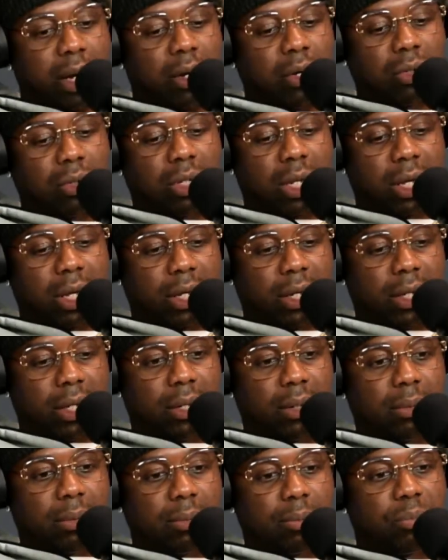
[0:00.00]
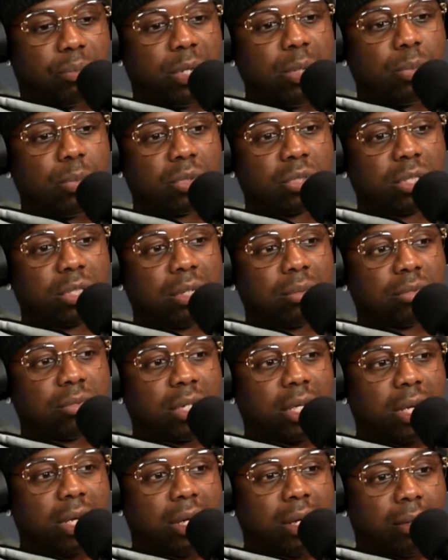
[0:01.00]
like people
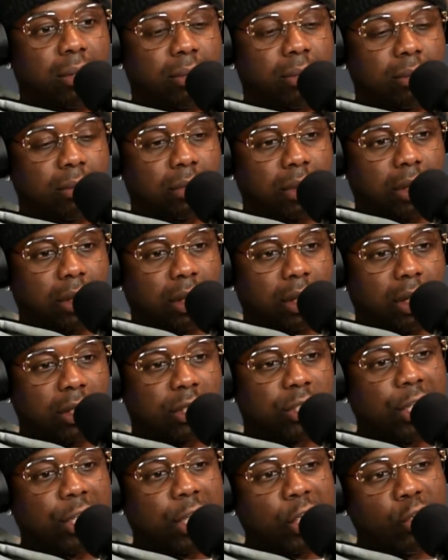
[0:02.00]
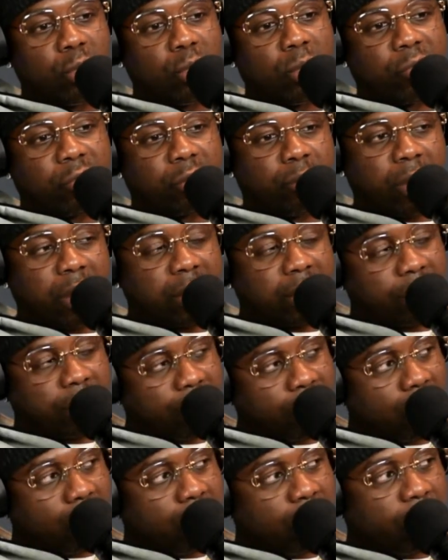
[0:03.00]
sometimes tell you information for
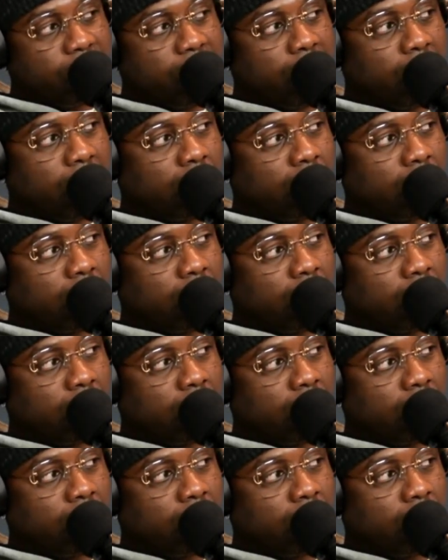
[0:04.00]
you to fail.